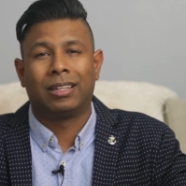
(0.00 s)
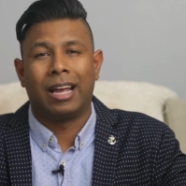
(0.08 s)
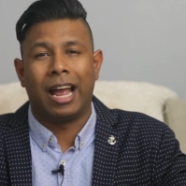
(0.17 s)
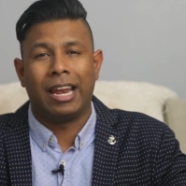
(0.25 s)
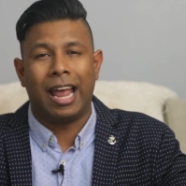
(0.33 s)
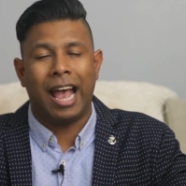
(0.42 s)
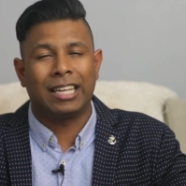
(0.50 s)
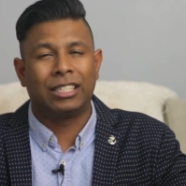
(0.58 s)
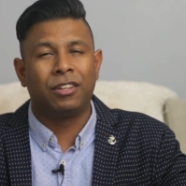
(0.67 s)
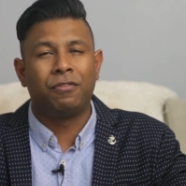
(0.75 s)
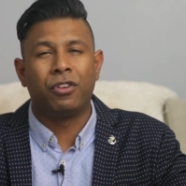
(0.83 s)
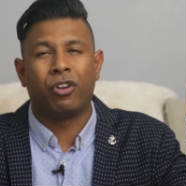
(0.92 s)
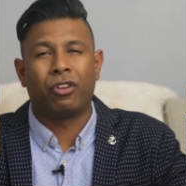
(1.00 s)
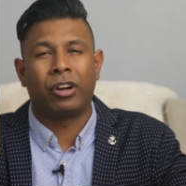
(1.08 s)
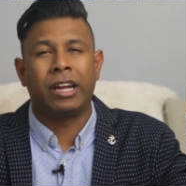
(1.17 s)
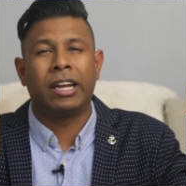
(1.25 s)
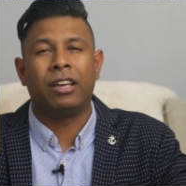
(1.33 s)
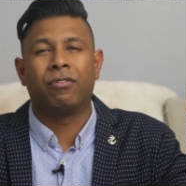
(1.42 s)
and as if you're
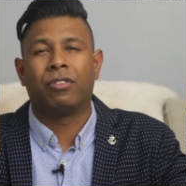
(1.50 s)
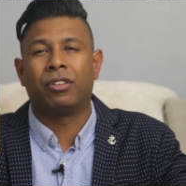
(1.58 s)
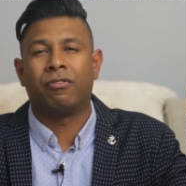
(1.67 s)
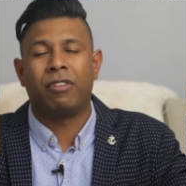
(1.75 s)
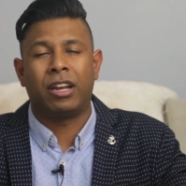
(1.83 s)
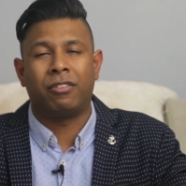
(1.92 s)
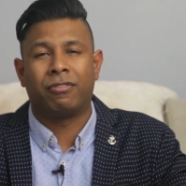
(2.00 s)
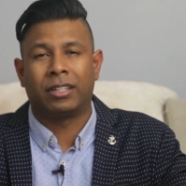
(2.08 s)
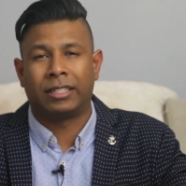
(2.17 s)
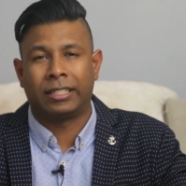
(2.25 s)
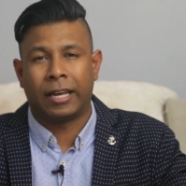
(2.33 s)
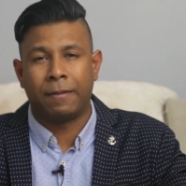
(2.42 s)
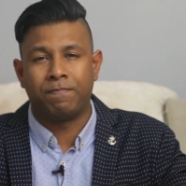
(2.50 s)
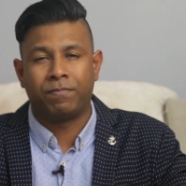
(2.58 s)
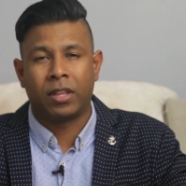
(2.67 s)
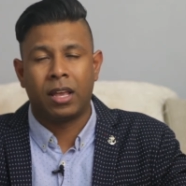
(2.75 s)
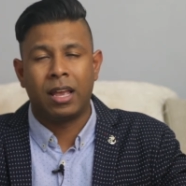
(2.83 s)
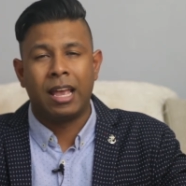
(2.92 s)
reading for the very first time.
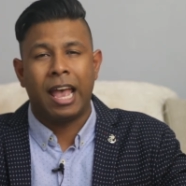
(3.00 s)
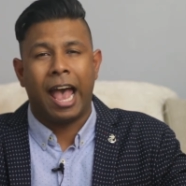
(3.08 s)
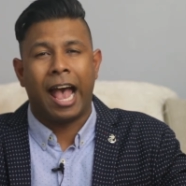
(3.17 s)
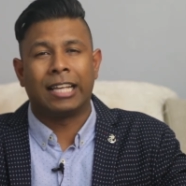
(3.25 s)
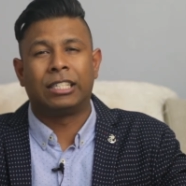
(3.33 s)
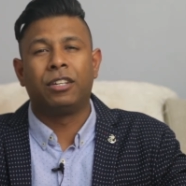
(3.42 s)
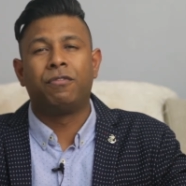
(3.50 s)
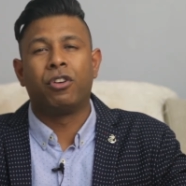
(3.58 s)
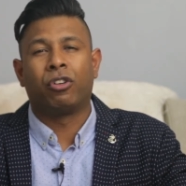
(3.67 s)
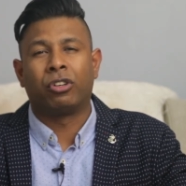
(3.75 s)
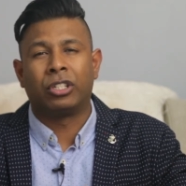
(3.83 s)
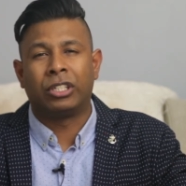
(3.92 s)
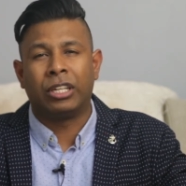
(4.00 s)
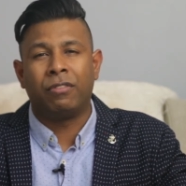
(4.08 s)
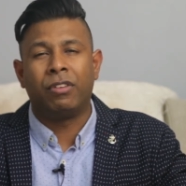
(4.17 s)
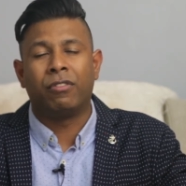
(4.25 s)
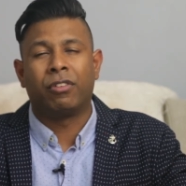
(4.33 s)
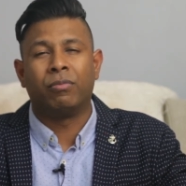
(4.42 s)
As if you're
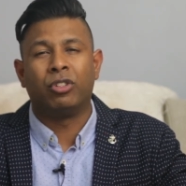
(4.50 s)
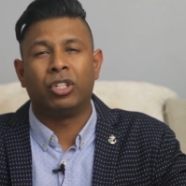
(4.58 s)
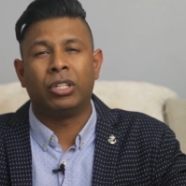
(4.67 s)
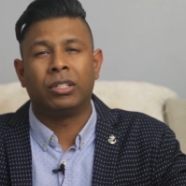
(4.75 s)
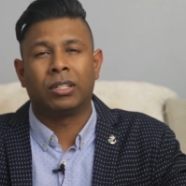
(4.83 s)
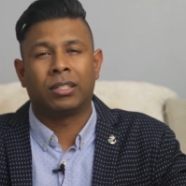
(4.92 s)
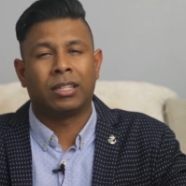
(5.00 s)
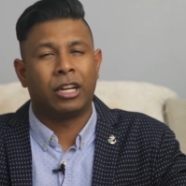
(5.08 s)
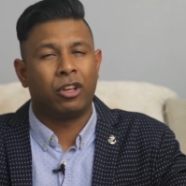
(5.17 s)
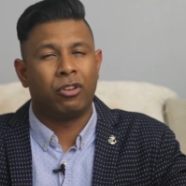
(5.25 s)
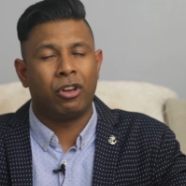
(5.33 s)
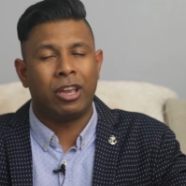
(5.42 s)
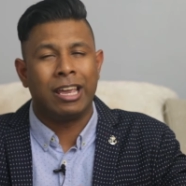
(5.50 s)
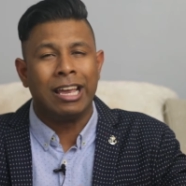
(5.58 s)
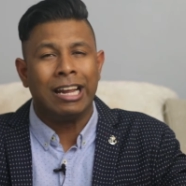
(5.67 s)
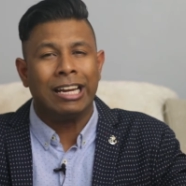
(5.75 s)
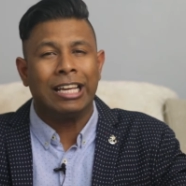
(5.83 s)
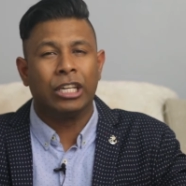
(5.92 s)
receiving from Jesus and you're
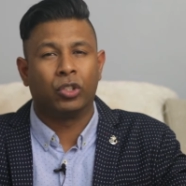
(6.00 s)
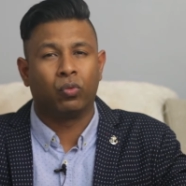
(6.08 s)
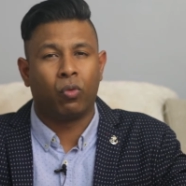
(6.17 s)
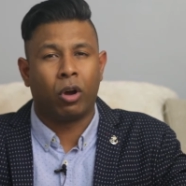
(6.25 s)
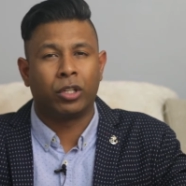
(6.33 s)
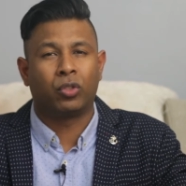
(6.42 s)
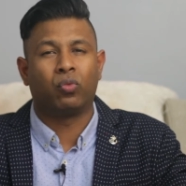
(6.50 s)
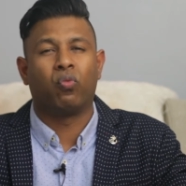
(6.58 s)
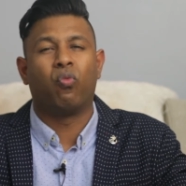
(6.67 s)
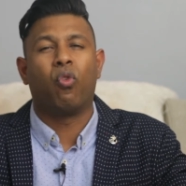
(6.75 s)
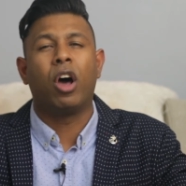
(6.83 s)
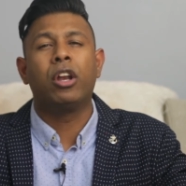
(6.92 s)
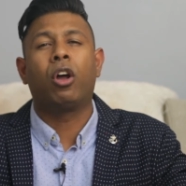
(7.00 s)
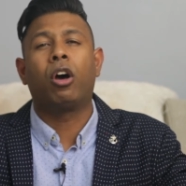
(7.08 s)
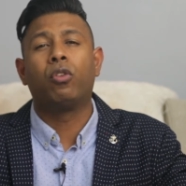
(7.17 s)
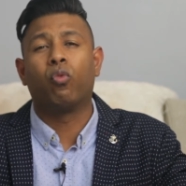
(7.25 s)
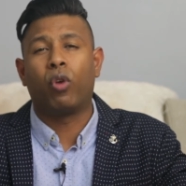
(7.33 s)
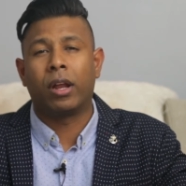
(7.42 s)
hearing His voice
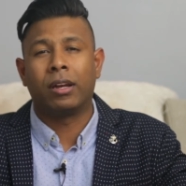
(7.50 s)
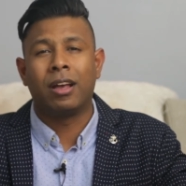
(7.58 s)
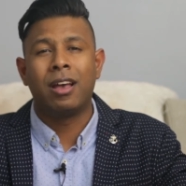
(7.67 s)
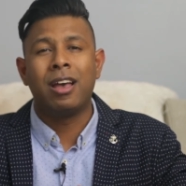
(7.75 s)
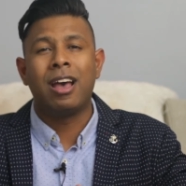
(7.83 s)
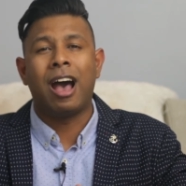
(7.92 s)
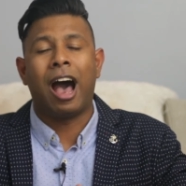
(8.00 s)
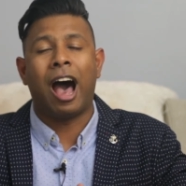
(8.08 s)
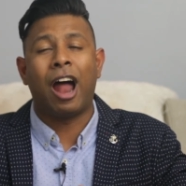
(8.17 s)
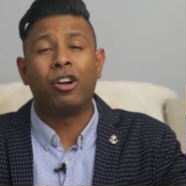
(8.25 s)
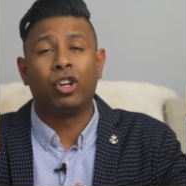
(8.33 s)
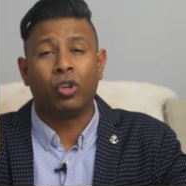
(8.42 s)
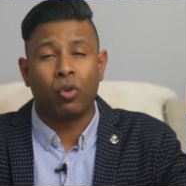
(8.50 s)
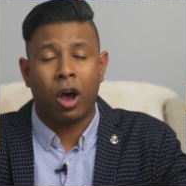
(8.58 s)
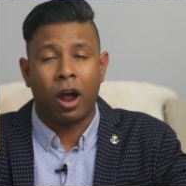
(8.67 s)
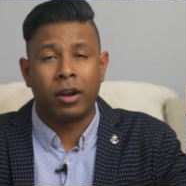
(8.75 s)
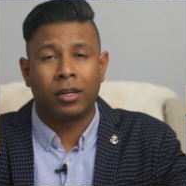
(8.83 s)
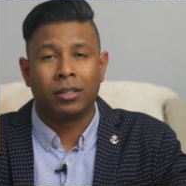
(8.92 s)
one-on-one,
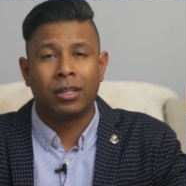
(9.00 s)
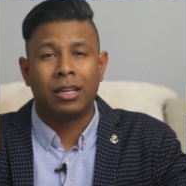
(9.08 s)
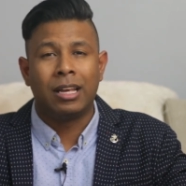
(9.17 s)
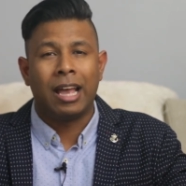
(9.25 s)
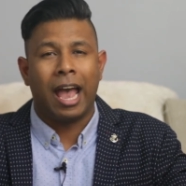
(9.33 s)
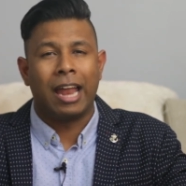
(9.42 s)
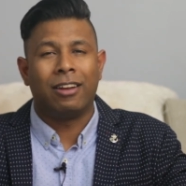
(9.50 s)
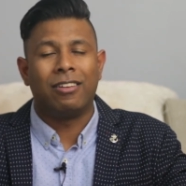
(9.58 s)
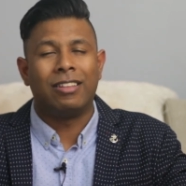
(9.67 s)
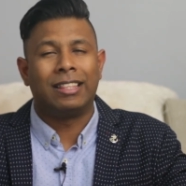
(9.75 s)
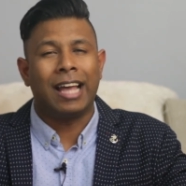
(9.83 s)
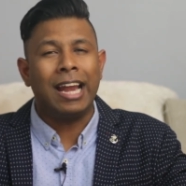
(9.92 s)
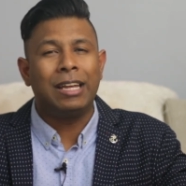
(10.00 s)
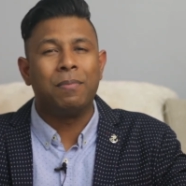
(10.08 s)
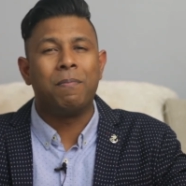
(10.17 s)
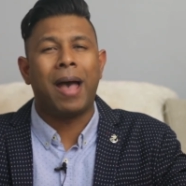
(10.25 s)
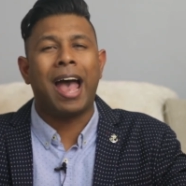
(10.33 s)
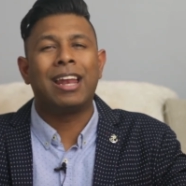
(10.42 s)
heart-to-heart. And in that
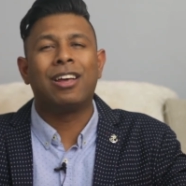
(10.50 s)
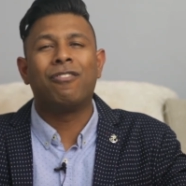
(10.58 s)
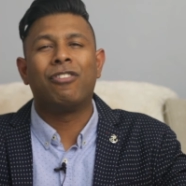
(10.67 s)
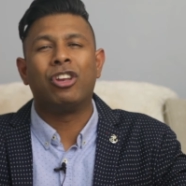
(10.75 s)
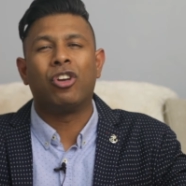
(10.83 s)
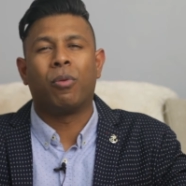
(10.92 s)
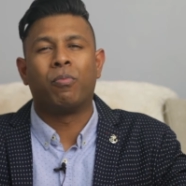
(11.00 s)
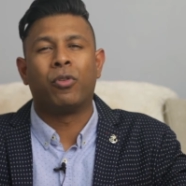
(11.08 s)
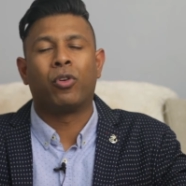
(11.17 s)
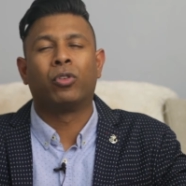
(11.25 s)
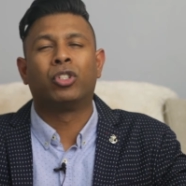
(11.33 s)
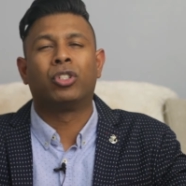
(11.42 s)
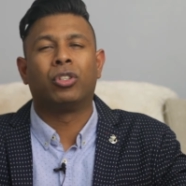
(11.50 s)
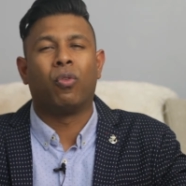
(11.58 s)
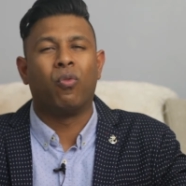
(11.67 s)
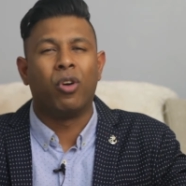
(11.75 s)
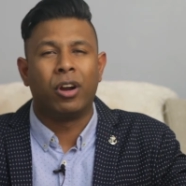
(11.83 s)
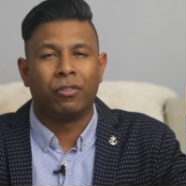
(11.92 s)
manner, when you approach the
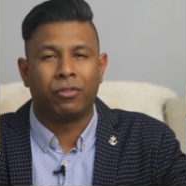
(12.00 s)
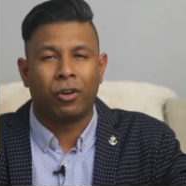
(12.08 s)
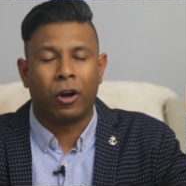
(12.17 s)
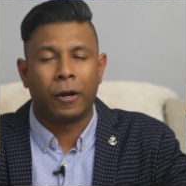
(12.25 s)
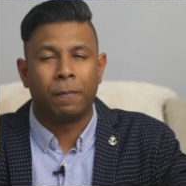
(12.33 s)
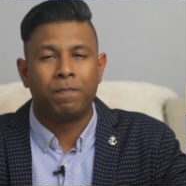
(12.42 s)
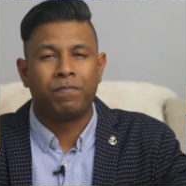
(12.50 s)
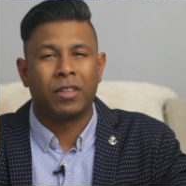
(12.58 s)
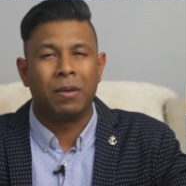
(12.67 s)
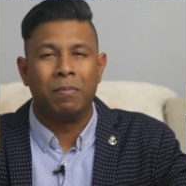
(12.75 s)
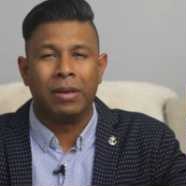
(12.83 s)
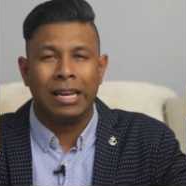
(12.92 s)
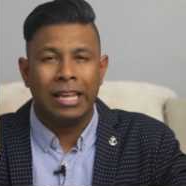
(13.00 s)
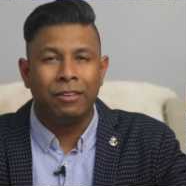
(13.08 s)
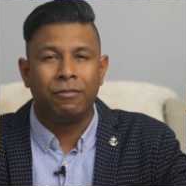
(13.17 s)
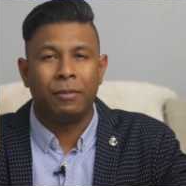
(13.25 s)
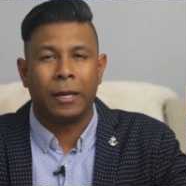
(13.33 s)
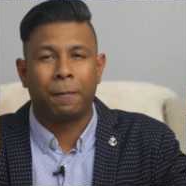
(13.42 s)
Word of God,
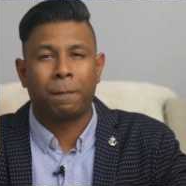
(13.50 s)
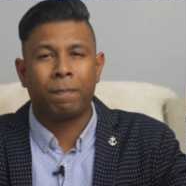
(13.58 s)
believe me,